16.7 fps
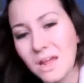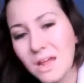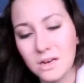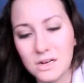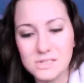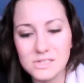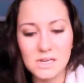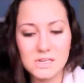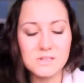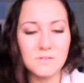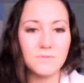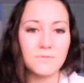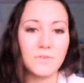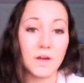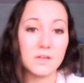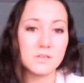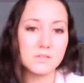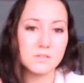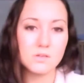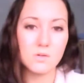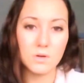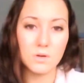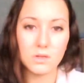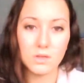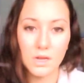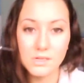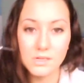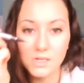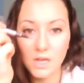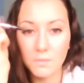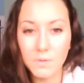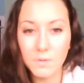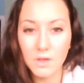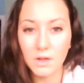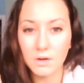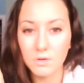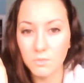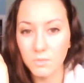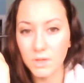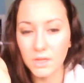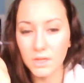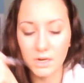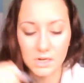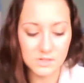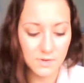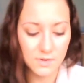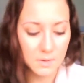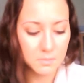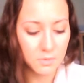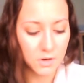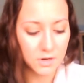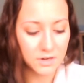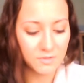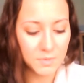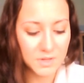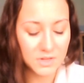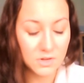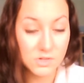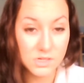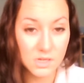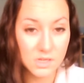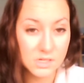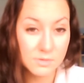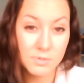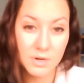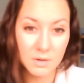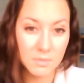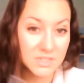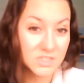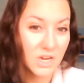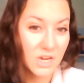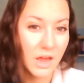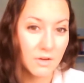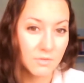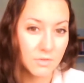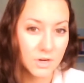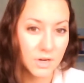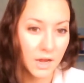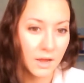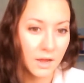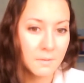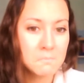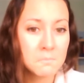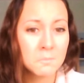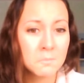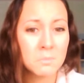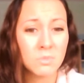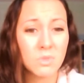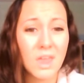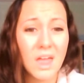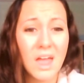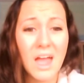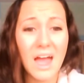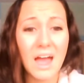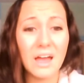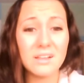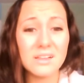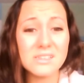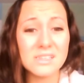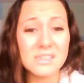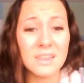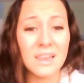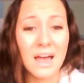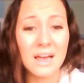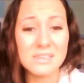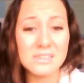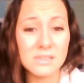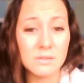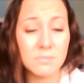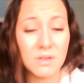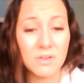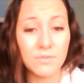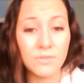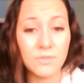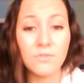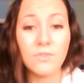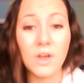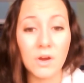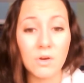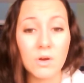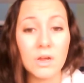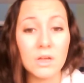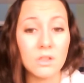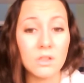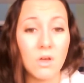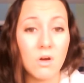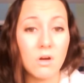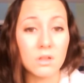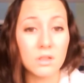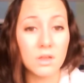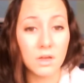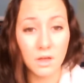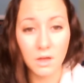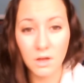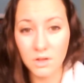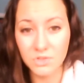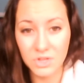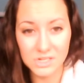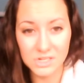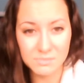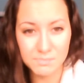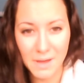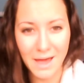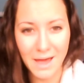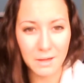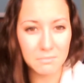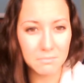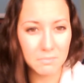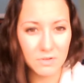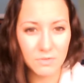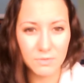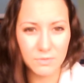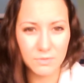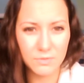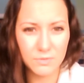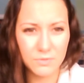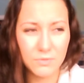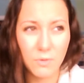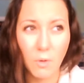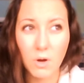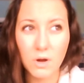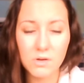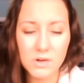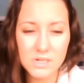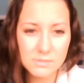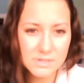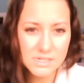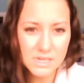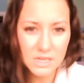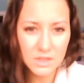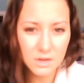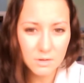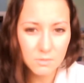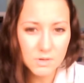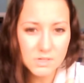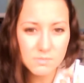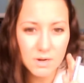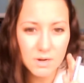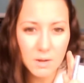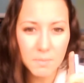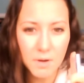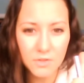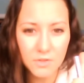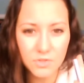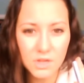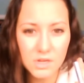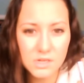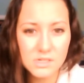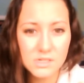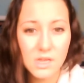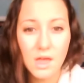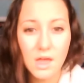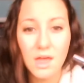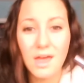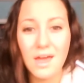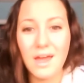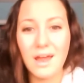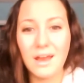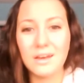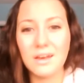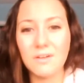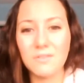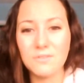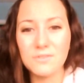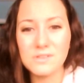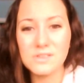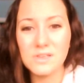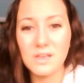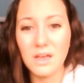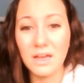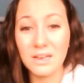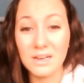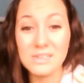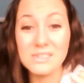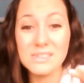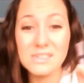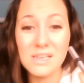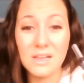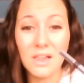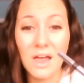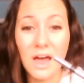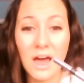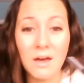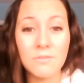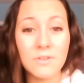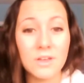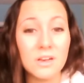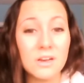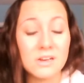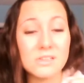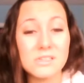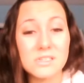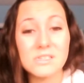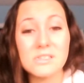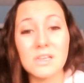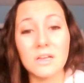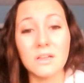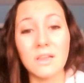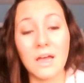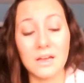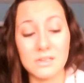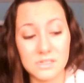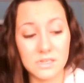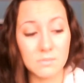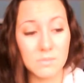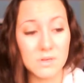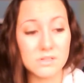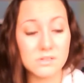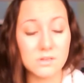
And it's nice and fine, so it does help you get a really nice fine point. I've been using this pretty much every day, and it's lasted me very long. Like, I got this back before Christmas, I think it was, when I bought this, and I still have it, and it's still lasting me.